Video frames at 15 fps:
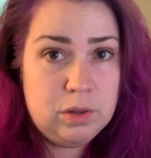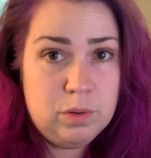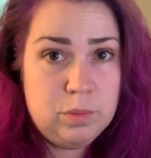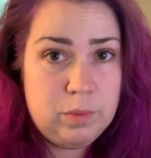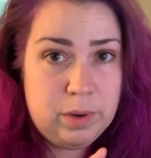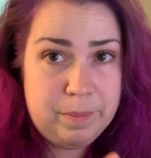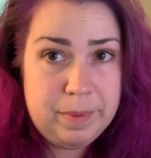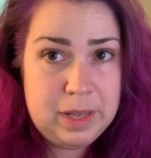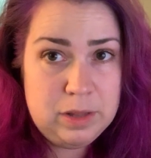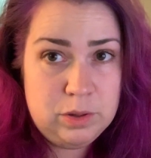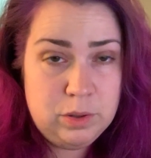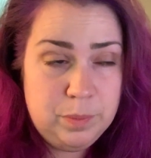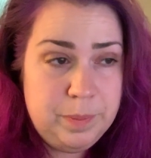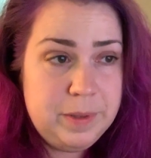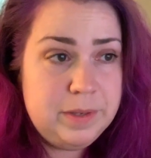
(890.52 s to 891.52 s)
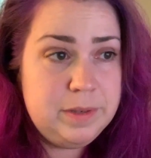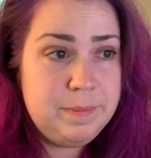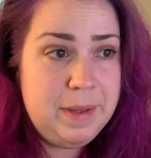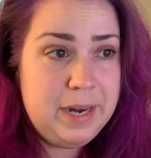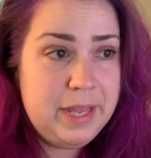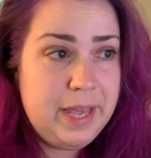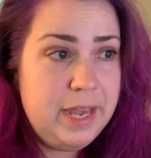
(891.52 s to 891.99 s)
one of my lupus
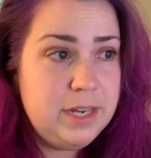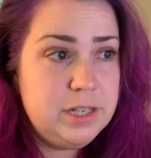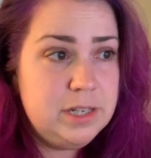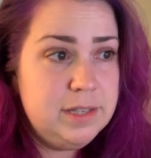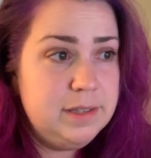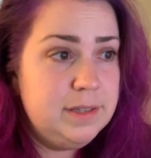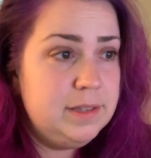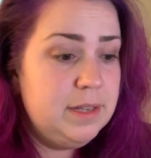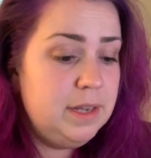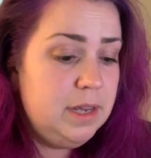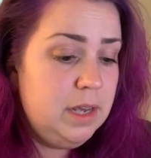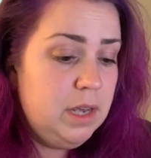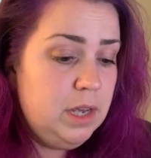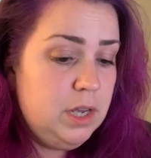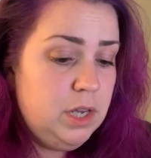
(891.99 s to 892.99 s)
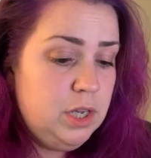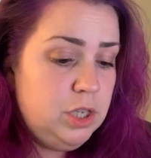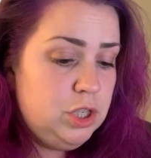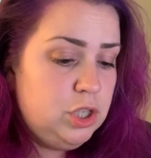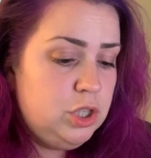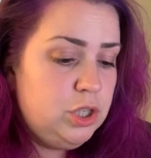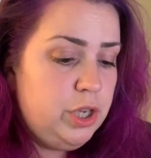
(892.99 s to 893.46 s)
medications.
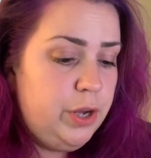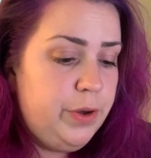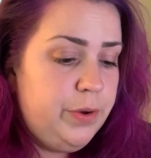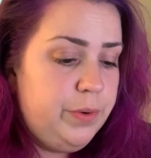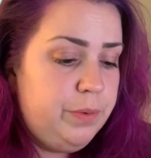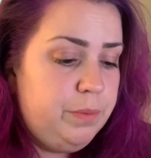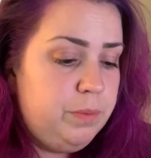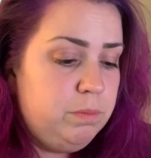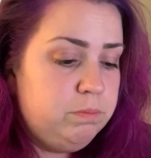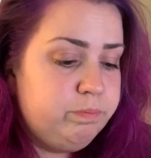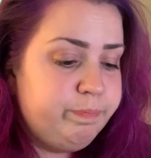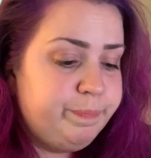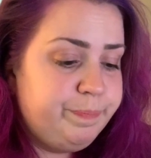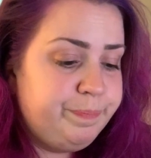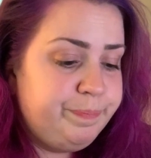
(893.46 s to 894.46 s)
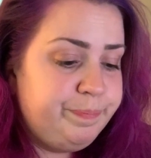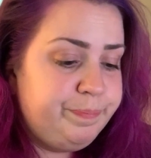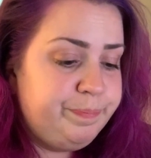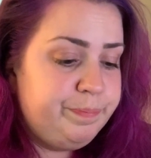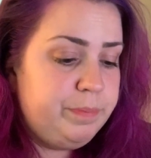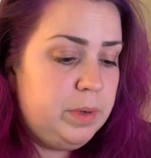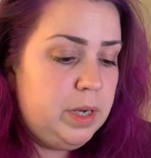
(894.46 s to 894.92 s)
So
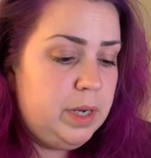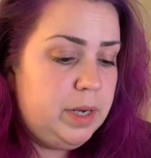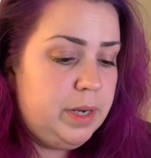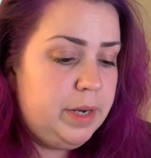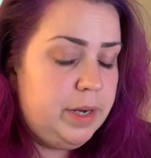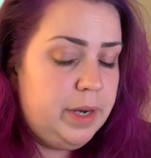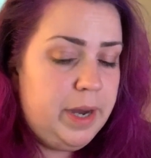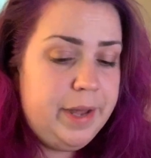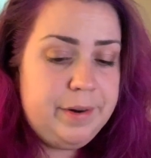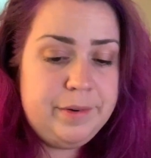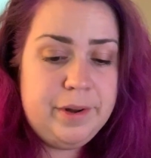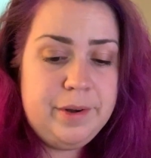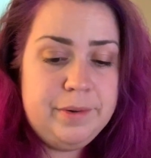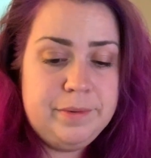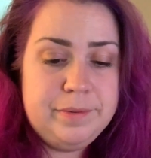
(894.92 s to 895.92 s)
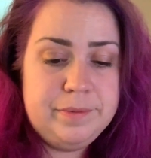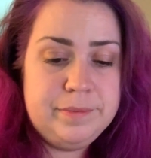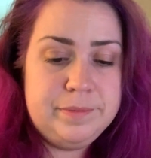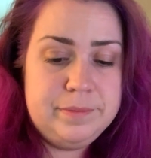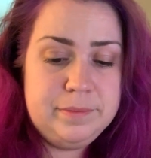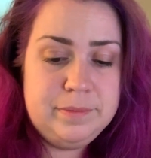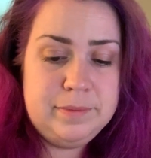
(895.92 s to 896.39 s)
I don't know.
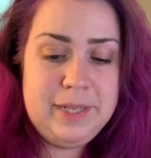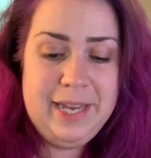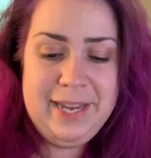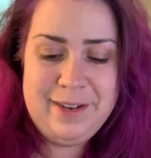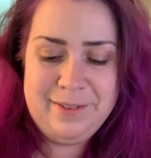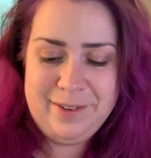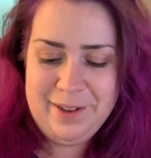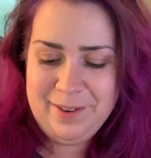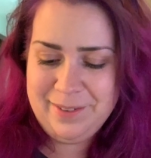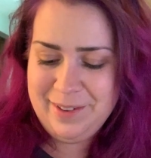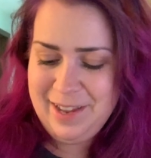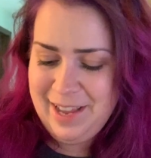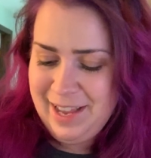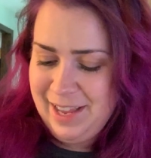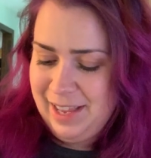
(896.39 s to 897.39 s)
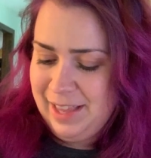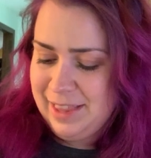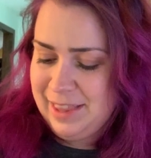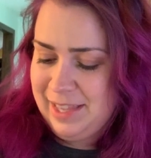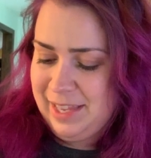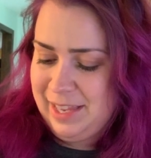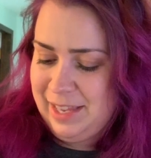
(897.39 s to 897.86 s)
I don't know.
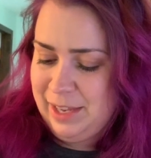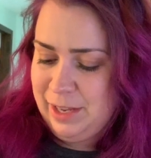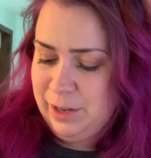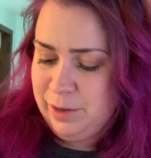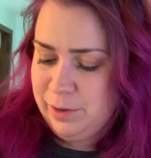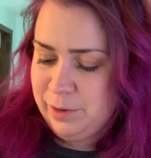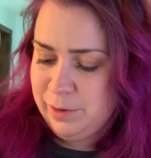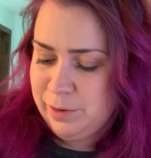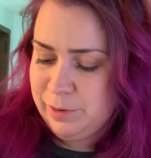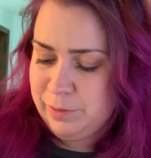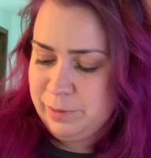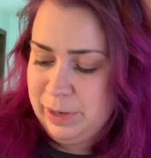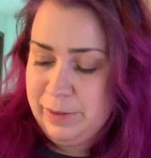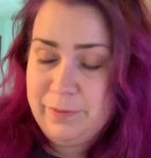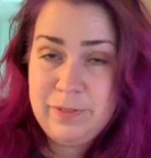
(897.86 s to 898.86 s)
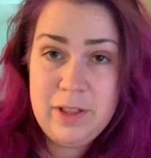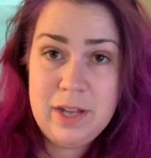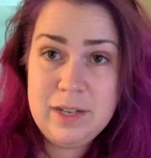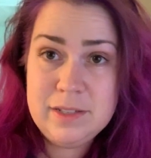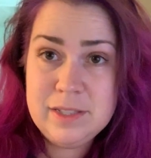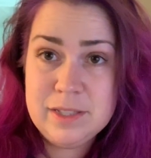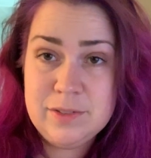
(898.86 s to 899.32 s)
The
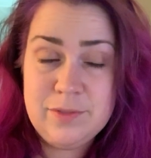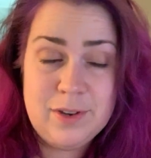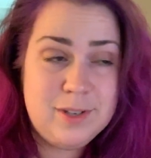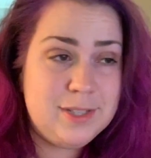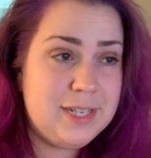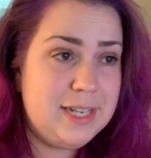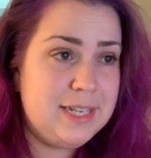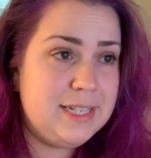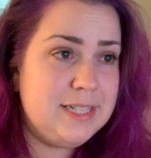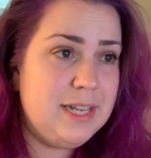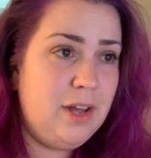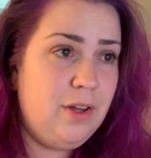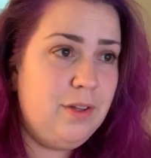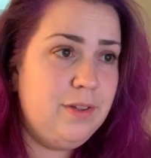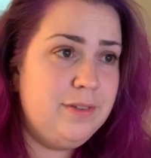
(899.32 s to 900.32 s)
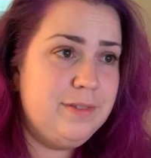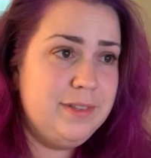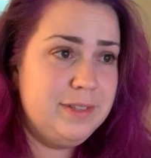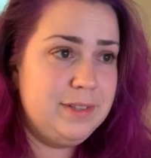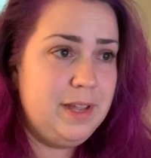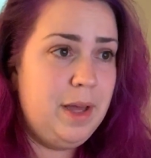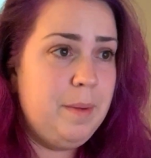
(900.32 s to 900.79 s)
reflux, as far as I can tell,
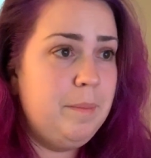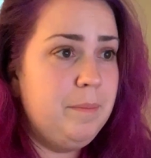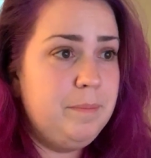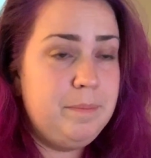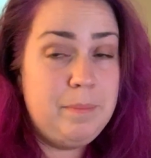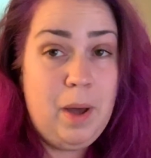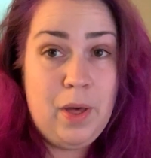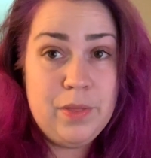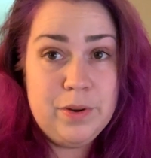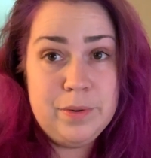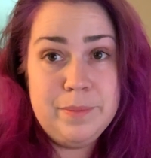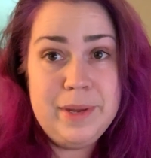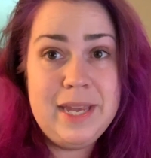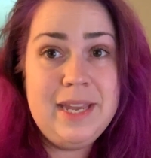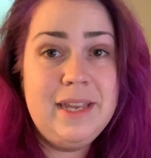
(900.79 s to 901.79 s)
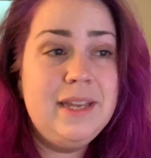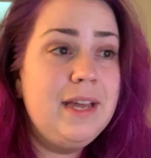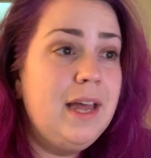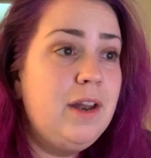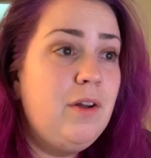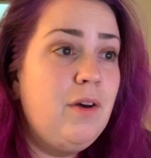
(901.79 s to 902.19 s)
does not bother me at